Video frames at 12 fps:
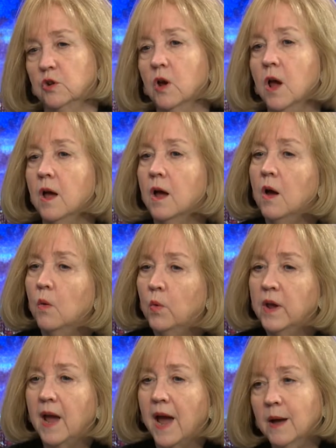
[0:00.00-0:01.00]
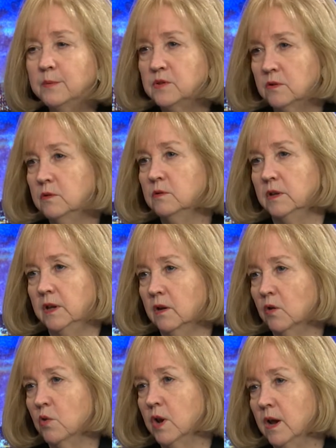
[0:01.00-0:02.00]
year. We absolutely
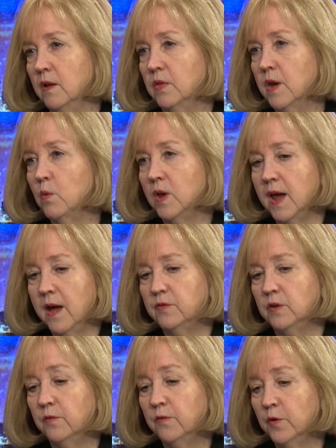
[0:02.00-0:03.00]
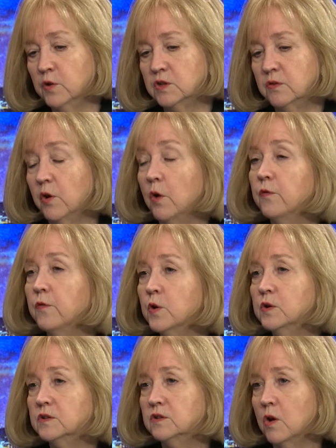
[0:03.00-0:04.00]
agree that we have to, first of all,
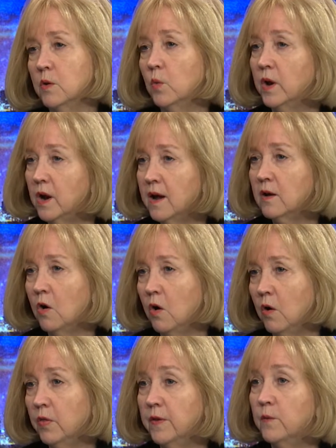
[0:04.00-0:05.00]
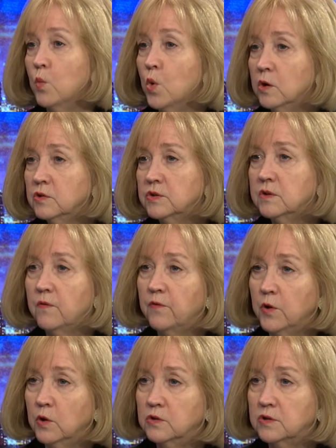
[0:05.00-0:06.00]
focus on what I call the worst
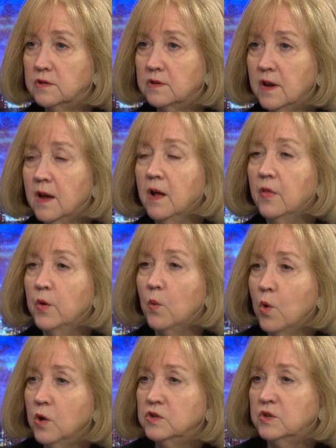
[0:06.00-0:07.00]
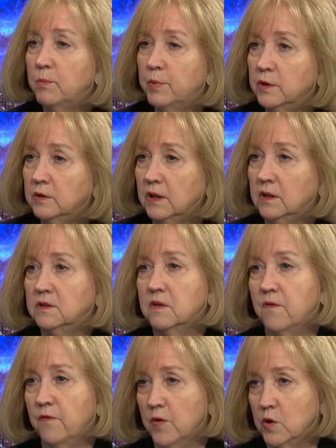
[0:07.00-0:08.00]
first the worst buildings
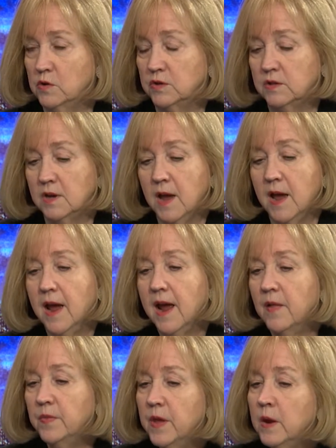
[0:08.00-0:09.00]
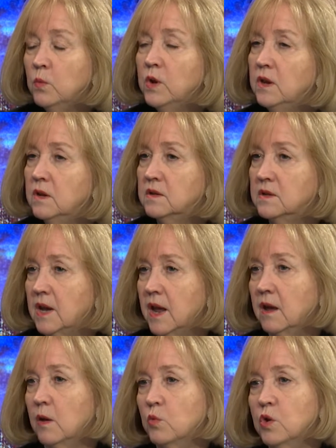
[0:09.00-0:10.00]
first. And then we need to
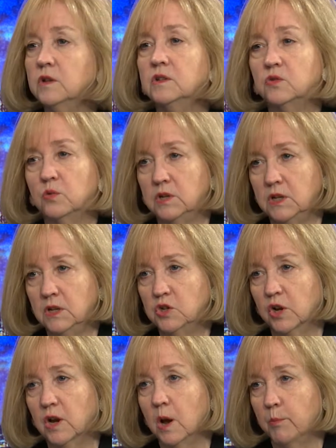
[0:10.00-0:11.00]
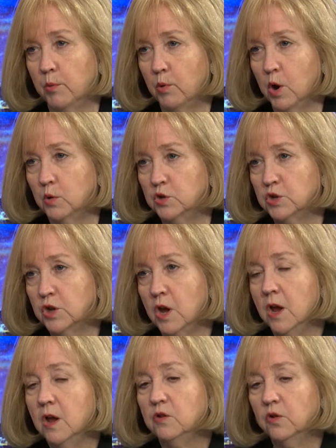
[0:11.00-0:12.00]
take a really strategic approach
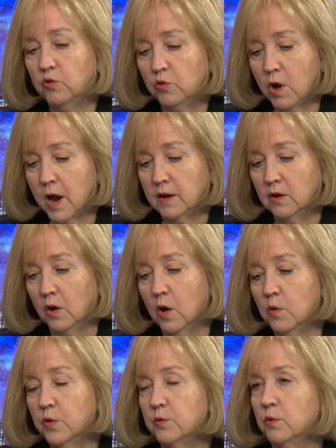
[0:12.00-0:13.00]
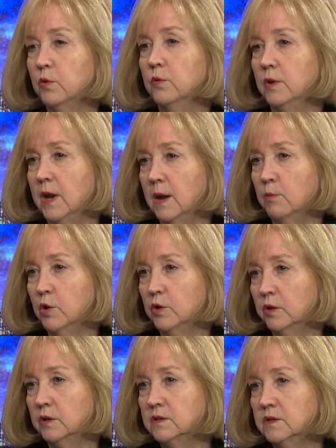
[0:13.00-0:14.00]
to trying to go through
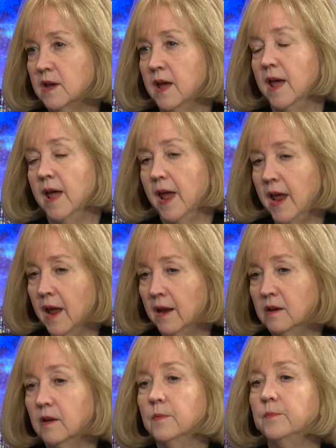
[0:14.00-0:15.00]
neighborhoods and